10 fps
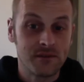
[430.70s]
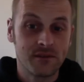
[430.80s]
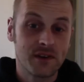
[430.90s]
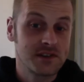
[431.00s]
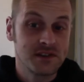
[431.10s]

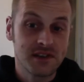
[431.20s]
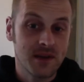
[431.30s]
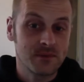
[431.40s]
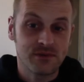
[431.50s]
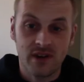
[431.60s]
fish and
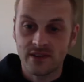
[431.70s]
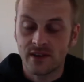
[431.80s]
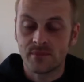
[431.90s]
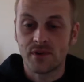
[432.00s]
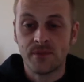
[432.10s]
chips for
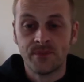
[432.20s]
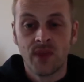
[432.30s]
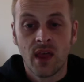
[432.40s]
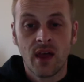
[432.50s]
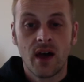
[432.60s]
example.
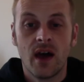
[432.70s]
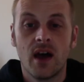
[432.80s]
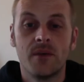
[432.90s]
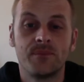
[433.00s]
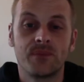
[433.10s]

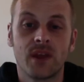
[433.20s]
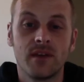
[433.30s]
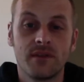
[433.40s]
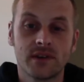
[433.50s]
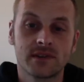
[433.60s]

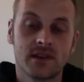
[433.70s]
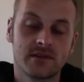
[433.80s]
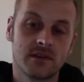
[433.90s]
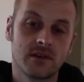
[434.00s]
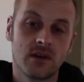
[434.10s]
If I said
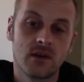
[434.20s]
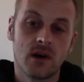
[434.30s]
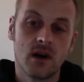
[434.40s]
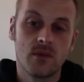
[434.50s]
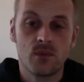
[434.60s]
to Google
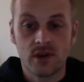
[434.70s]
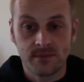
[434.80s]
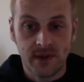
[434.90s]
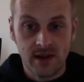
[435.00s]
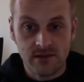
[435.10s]
Home, where's
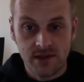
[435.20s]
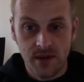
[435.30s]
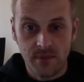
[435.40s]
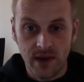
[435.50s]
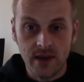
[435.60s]
my nearest
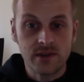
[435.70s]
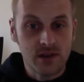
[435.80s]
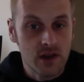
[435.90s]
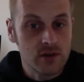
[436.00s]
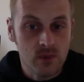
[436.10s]
Chippy, she
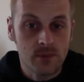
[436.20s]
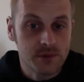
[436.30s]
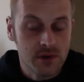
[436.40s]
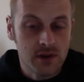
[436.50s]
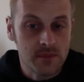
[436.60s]
knows what I'm
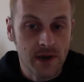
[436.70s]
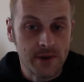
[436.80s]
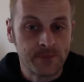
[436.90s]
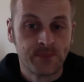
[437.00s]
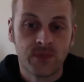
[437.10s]
talking
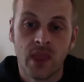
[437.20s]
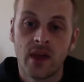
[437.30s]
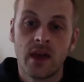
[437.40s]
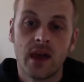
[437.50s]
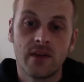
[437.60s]
about.
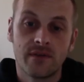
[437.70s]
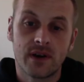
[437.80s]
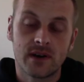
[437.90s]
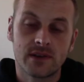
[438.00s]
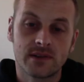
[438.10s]
If
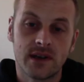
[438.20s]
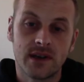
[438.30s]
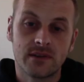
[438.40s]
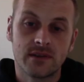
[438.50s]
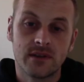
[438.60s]
I say
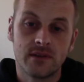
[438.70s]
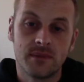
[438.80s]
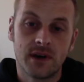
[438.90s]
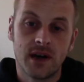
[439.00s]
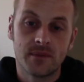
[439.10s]
to
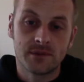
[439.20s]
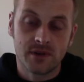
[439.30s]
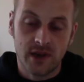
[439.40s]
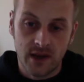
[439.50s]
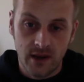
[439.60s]
my
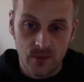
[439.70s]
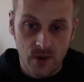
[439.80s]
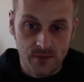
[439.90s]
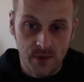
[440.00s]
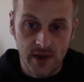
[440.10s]
Amazon Echo,
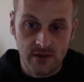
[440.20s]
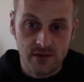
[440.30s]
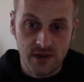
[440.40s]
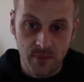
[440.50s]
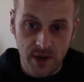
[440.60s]
where's my nearest
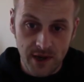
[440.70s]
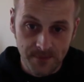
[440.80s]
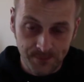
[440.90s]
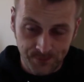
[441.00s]
Chippy,